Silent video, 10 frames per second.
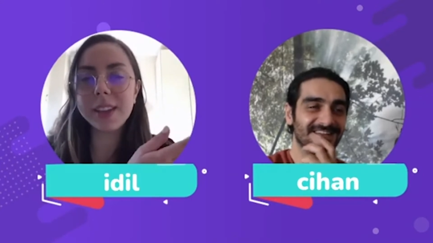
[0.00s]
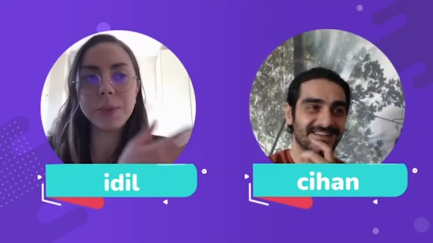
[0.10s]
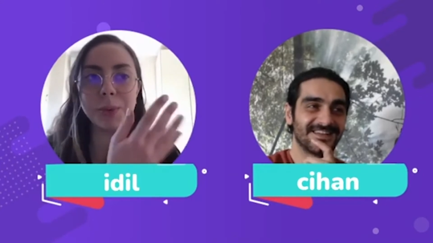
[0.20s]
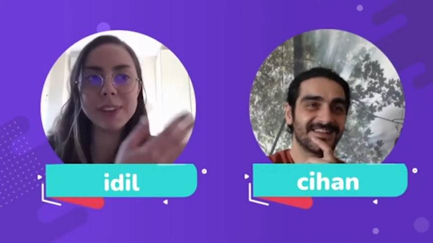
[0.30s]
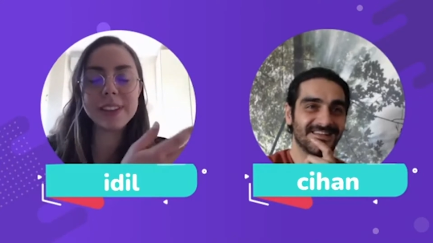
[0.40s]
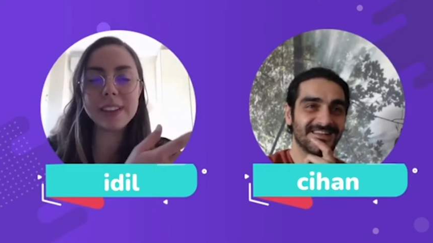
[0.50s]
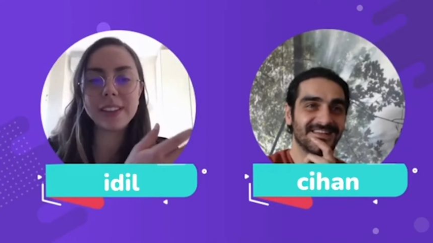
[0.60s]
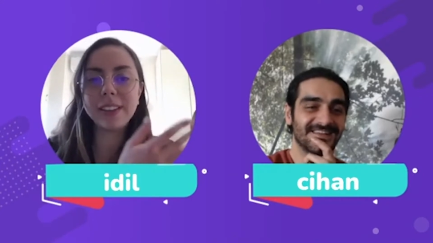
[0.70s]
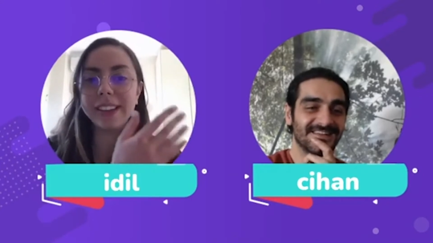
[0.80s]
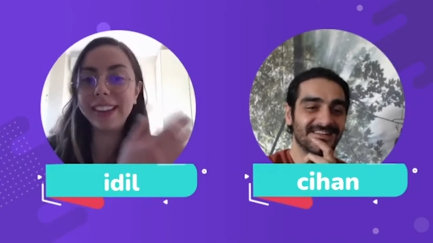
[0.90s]
Speaker 1: I mean, we
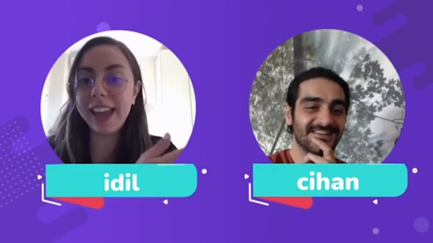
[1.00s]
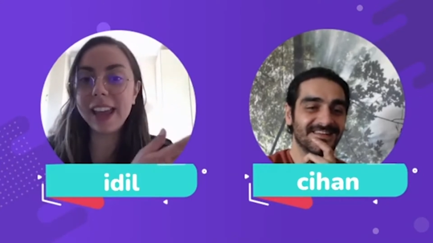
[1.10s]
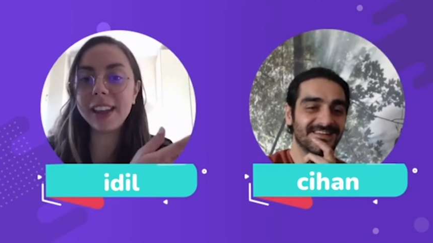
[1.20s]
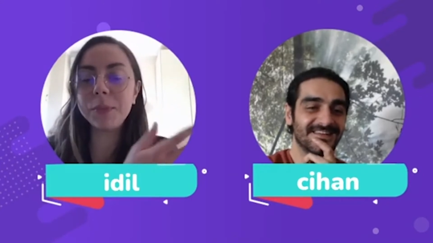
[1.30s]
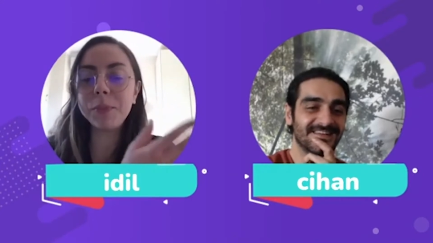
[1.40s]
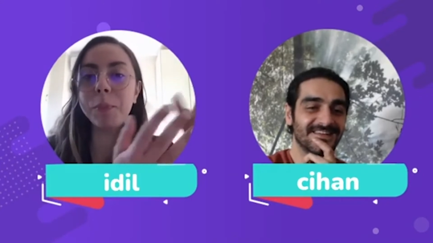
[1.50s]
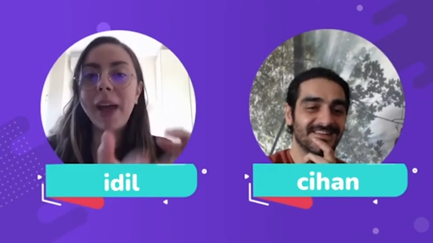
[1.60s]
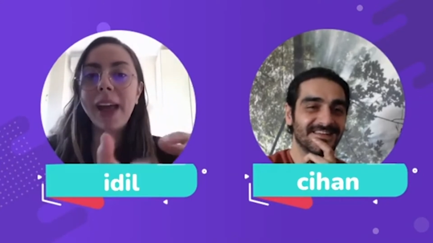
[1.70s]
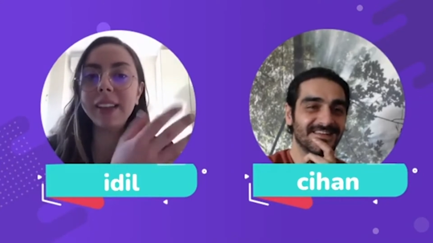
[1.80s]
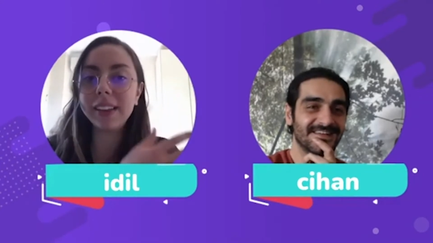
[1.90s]
still can. And
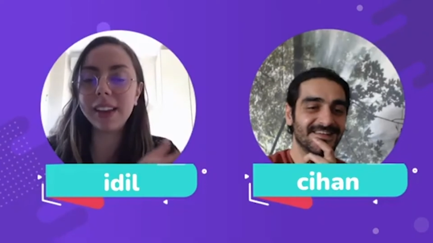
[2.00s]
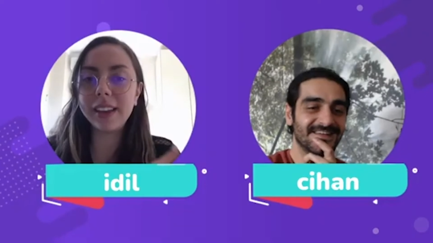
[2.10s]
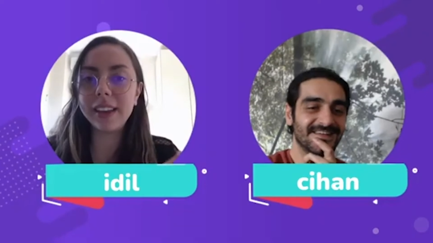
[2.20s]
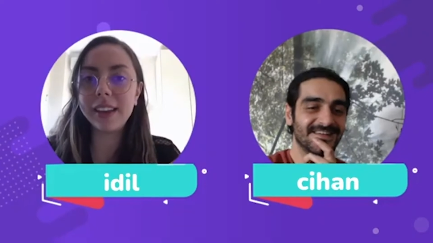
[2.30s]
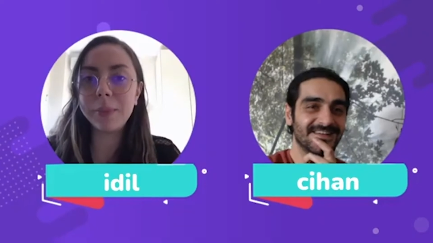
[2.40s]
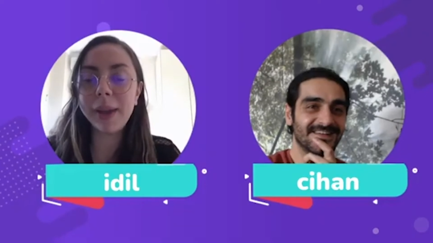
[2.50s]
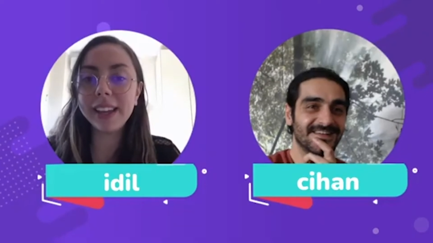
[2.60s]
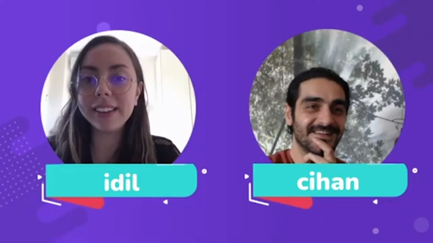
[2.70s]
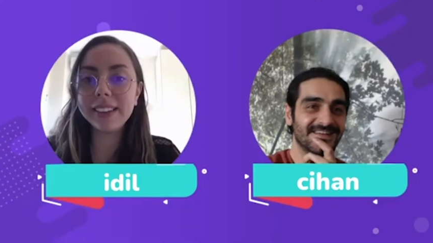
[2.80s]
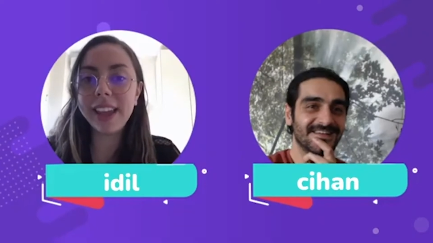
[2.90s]
back uh, back
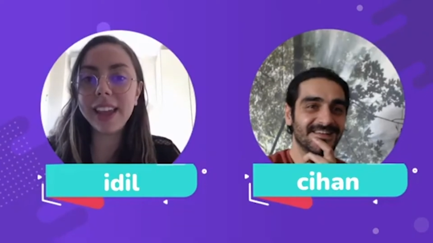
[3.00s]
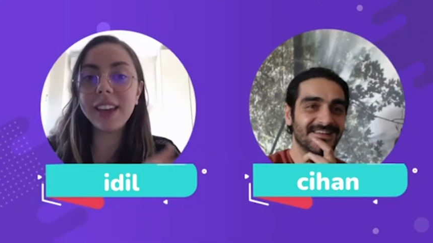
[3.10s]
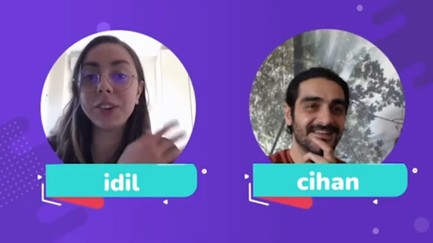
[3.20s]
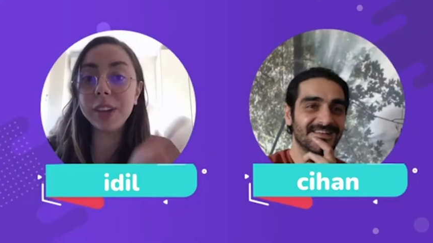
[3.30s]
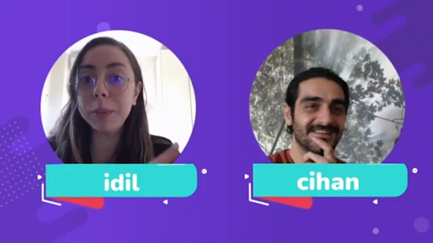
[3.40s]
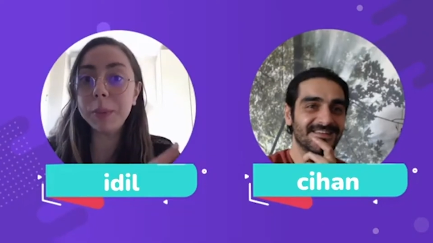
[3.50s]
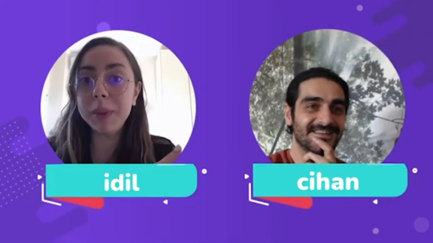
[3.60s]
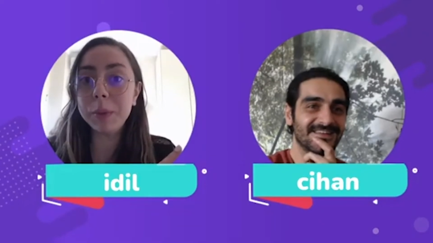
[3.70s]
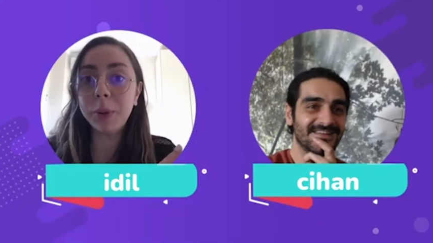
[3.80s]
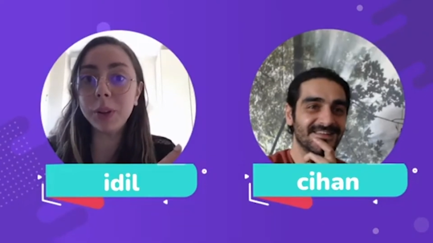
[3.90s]
in the day, Greek
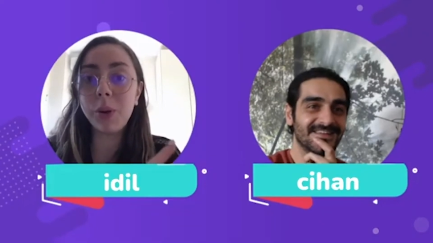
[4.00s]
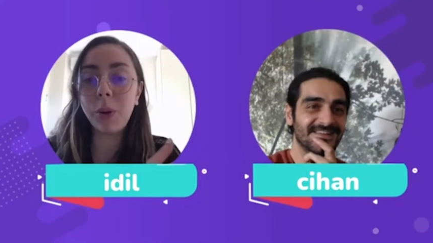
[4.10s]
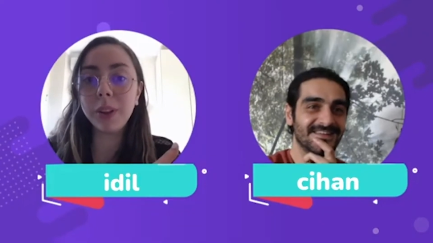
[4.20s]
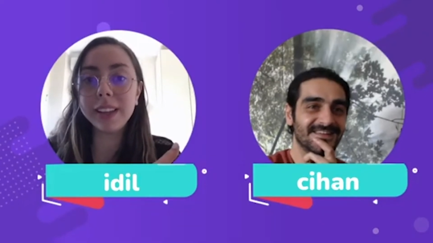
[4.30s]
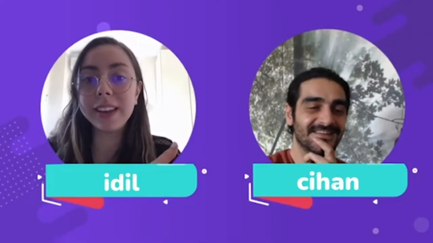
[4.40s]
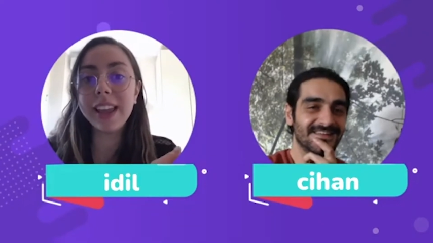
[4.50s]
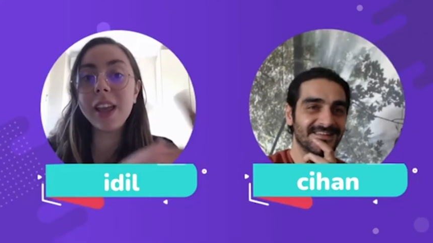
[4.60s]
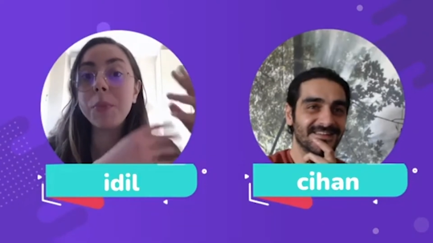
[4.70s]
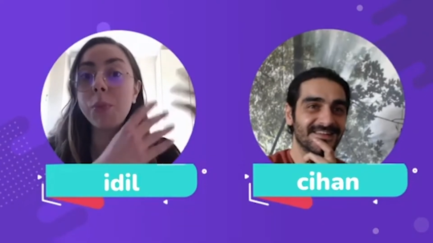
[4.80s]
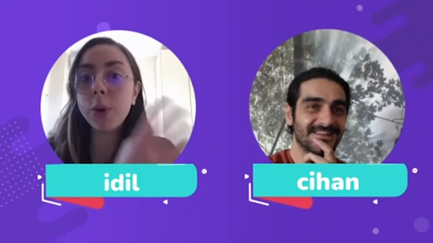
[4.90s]
people called it
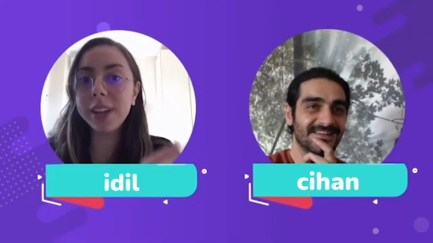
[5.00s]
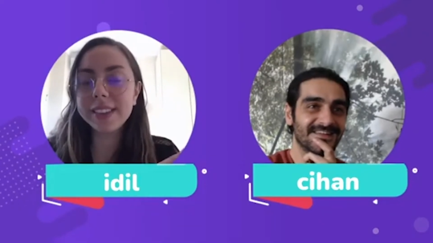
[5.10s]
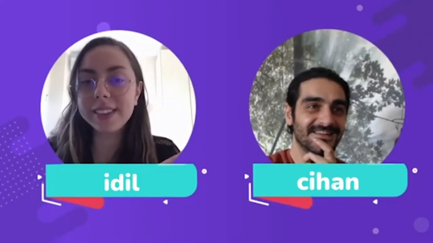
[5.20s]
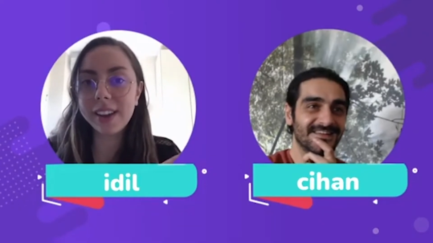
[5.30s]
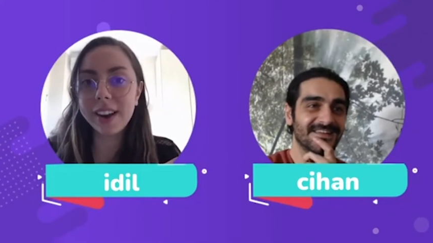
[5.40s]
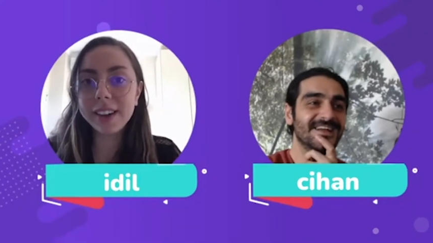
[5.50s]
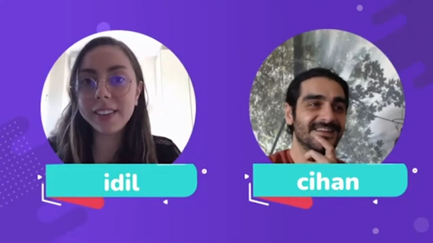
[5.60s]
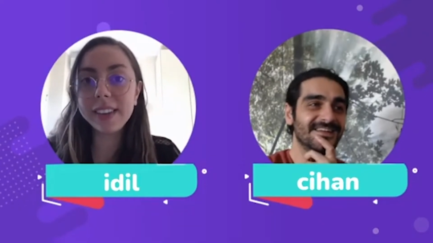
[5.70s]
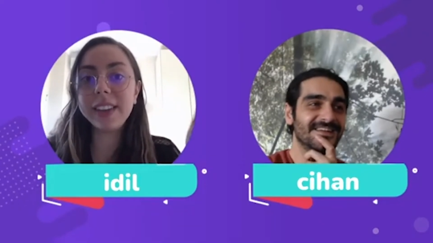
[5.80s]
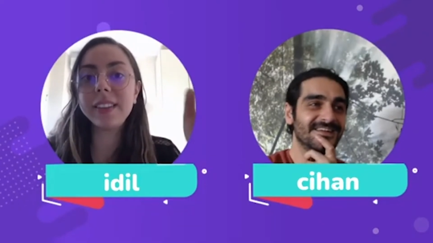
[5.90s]
morning star,
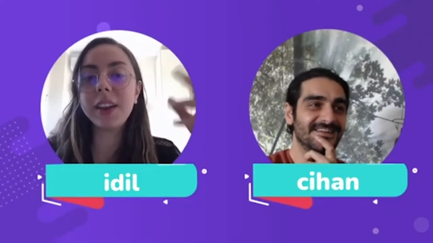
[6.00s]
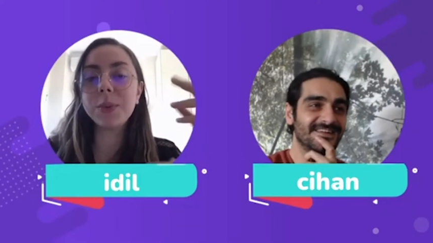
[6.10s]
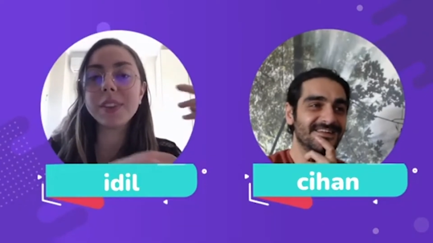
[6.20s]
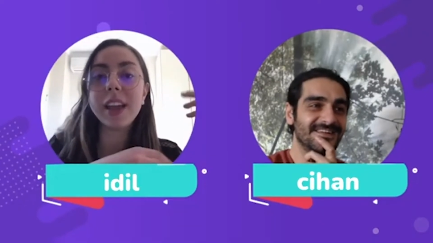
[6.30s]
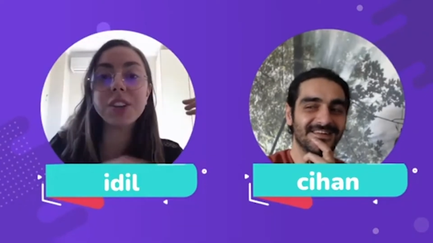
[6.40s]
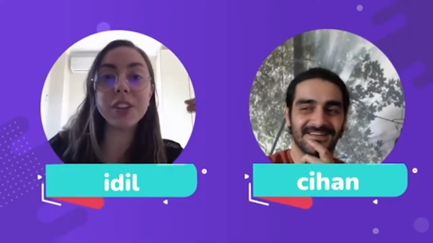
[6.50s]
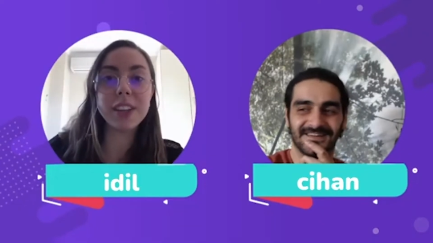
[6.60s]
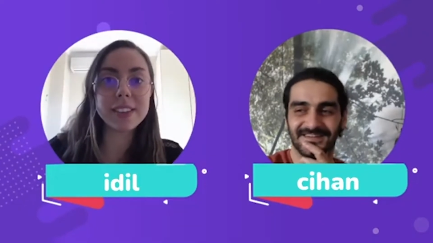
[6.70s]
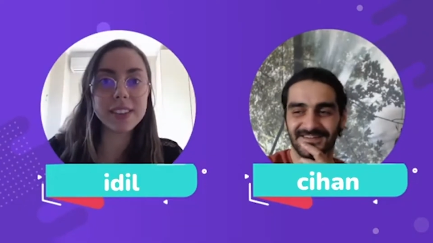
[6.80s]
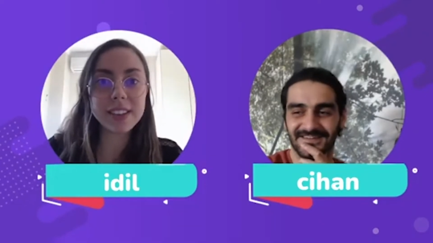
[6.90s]
thinking that it was actually
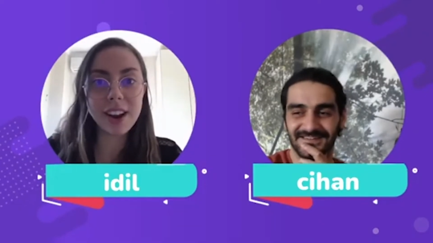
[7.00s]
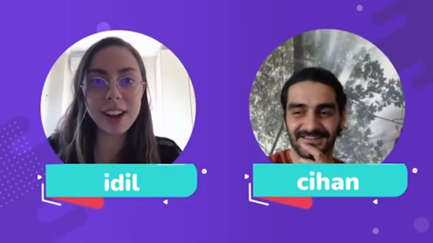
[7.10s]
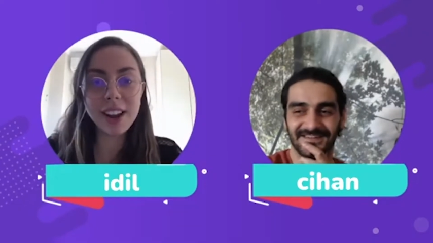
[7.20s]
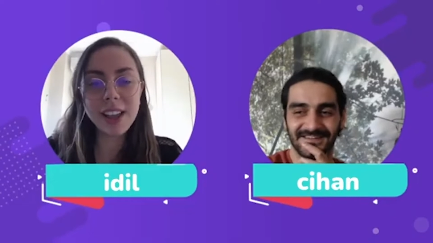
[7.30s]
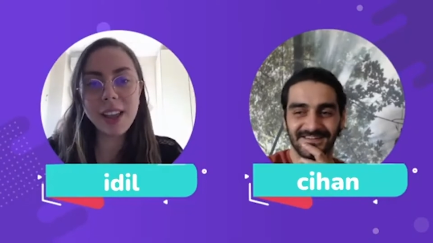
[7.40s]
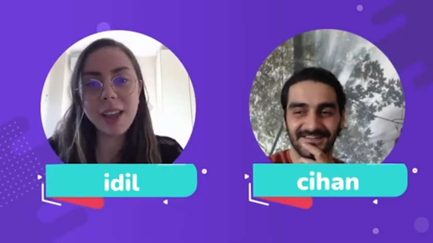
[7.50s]
a star,